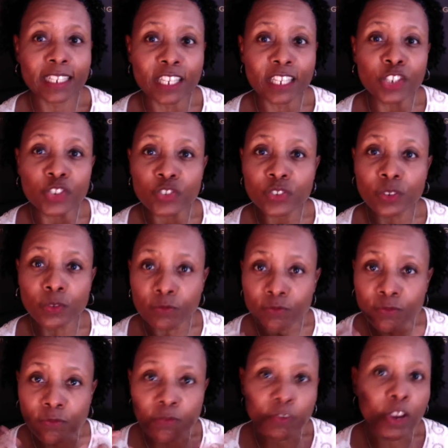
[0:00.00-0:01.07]
is
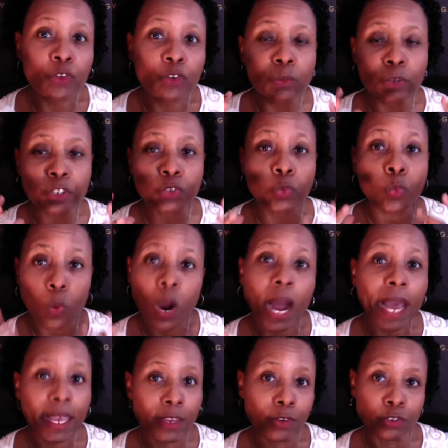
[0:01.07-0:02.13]
very much
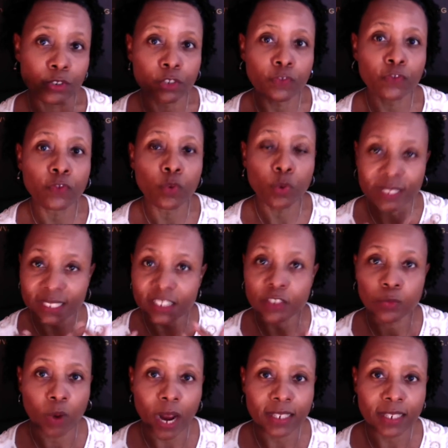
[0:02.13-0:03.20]
wired for these
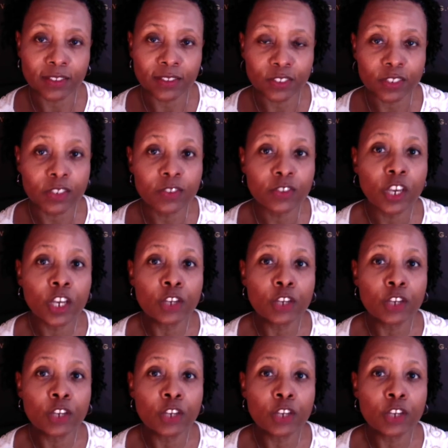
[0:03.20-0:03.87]
practices.